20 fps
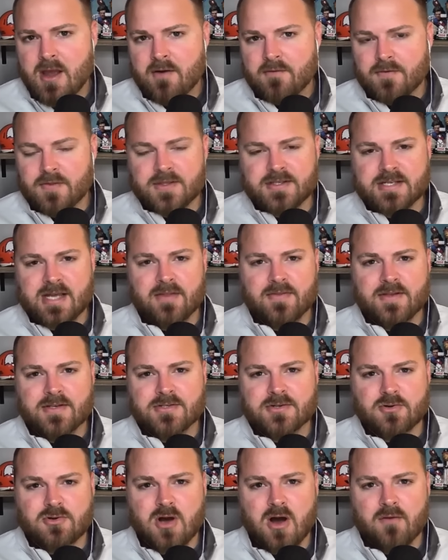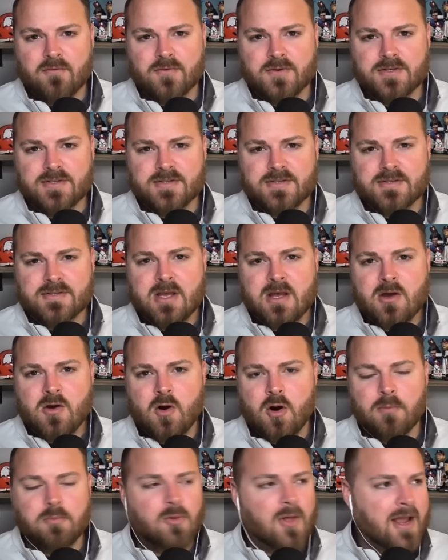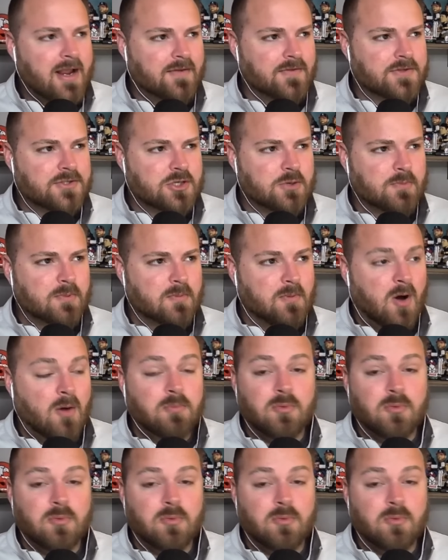from the Southeastern Conference are playing in the Super Bowl?